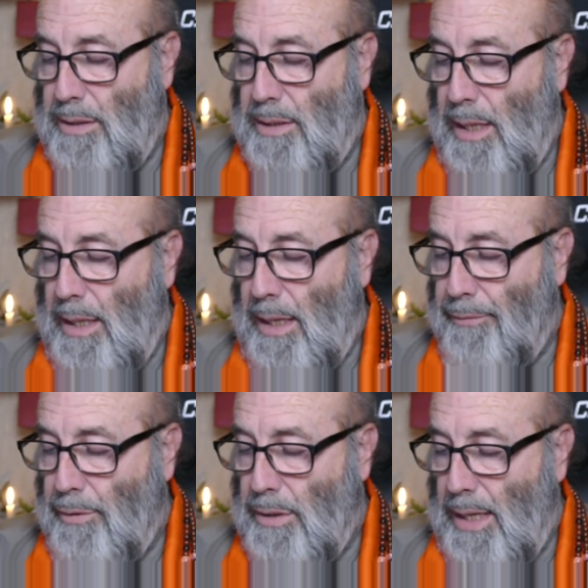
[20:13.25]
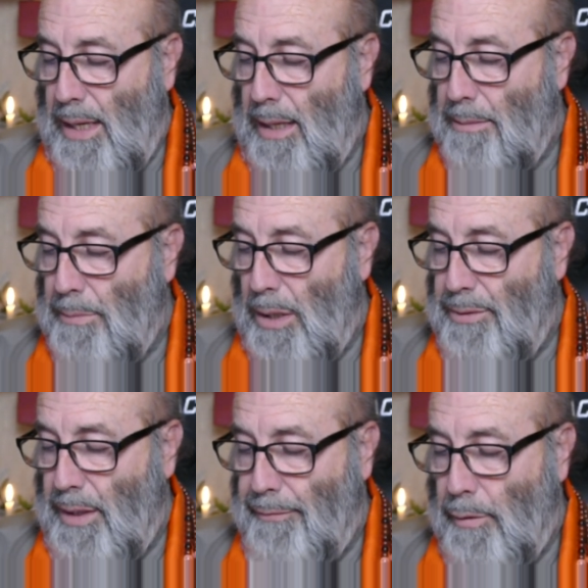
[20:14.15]
day after day and
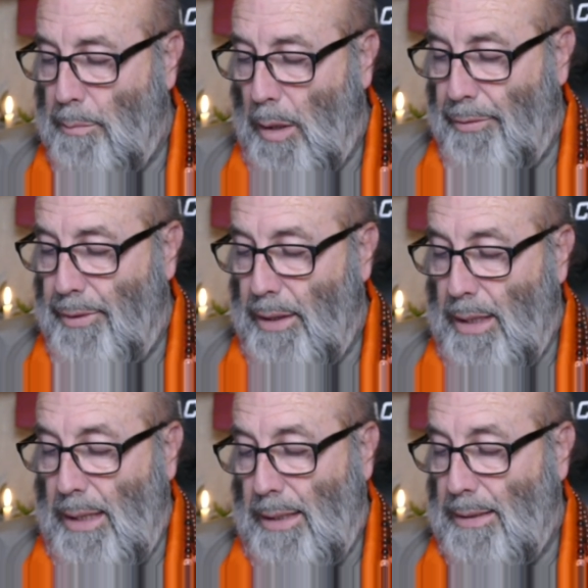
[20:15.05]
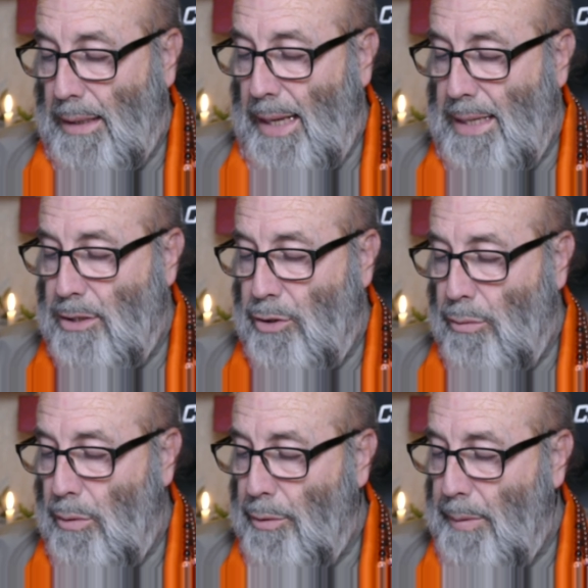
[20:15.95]
month after month, in the last
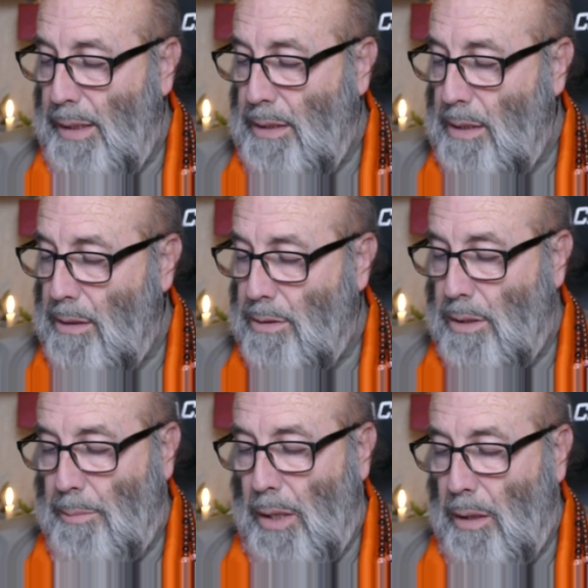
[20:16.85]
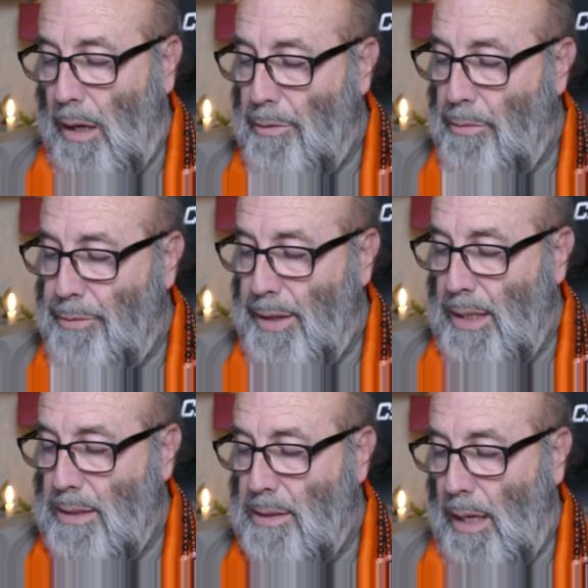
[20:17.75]
two or three years, among other
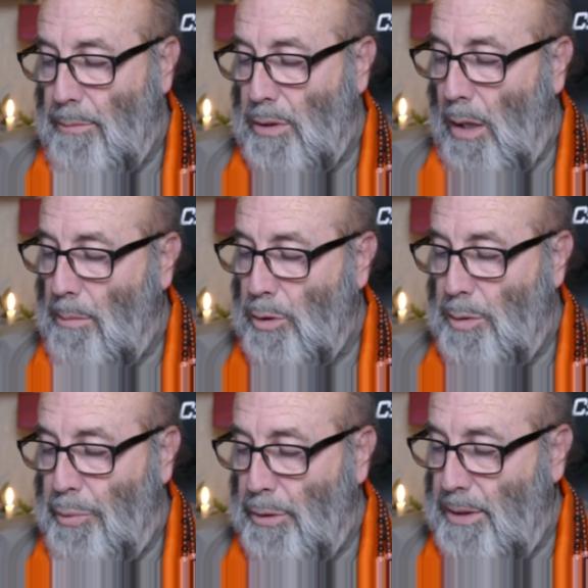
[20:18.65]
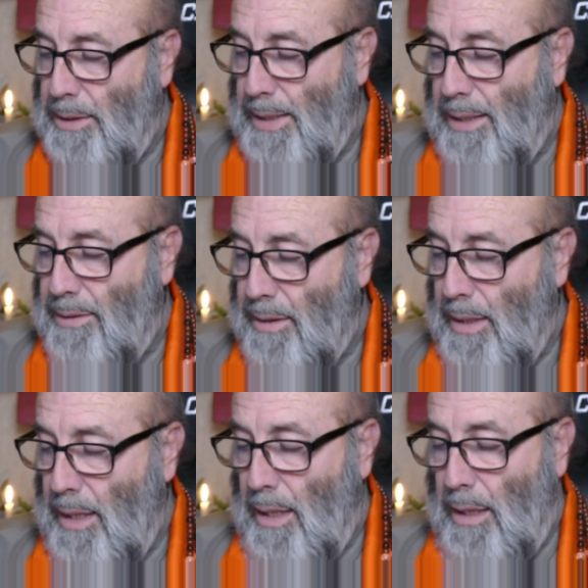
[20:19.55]
things, I was almost put to death.
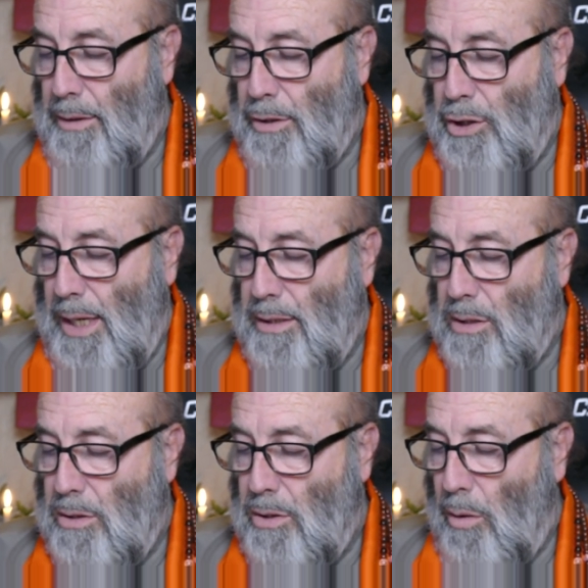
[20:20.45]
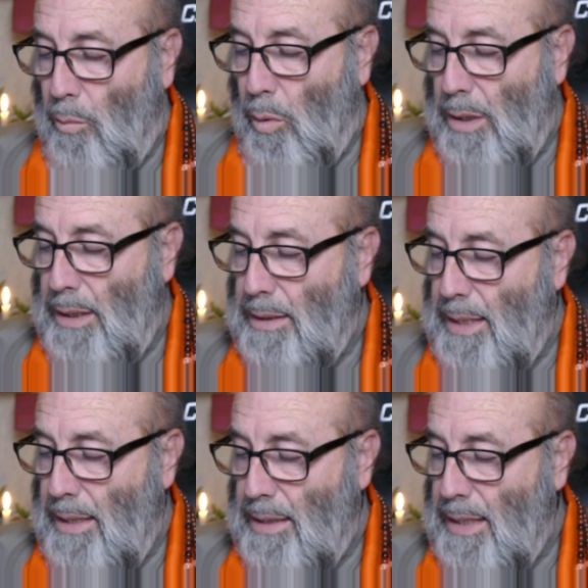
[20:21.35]
The chances are one in
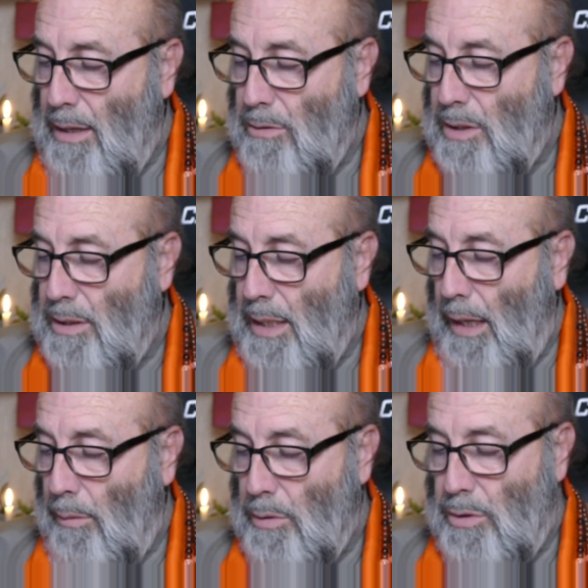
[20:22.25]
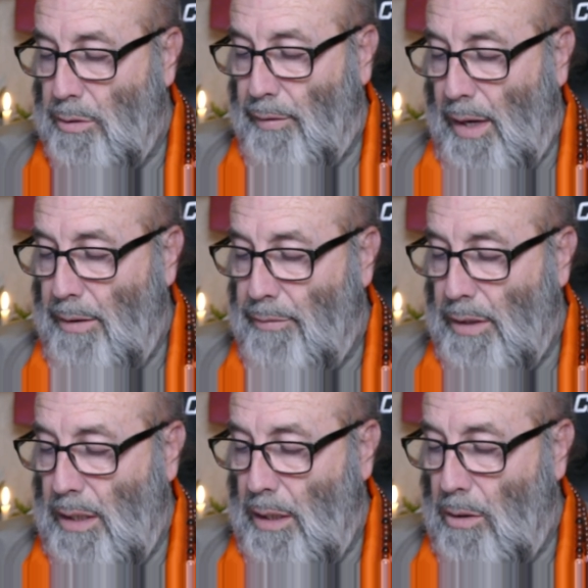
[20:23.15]
10,000 that I will survive the
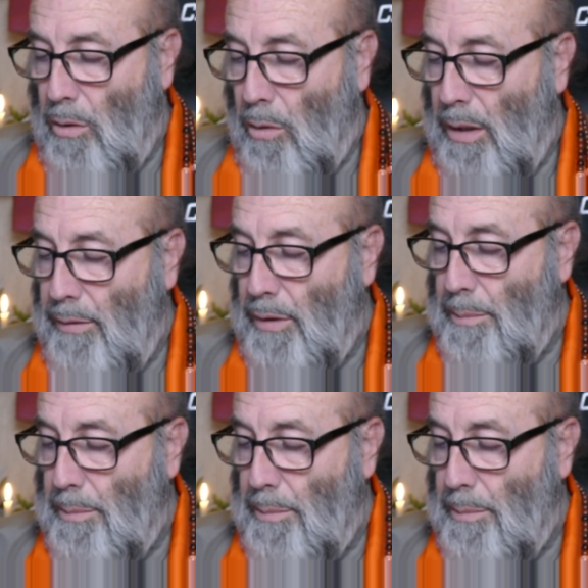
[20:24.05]
year or even a